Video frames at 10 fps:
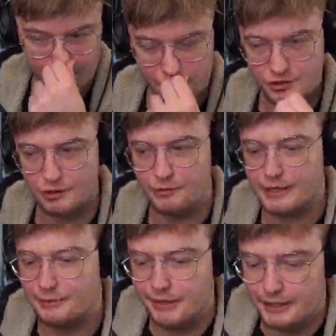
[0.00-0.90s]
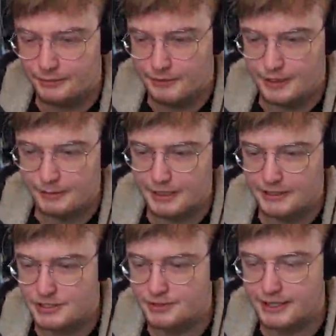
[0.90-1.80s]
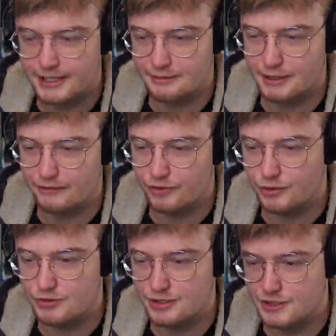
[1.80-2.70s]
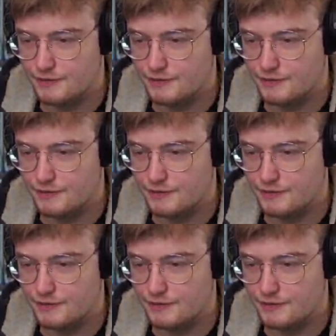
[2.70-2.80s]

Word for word: talks so well about him, but he doesn't really get that many views on his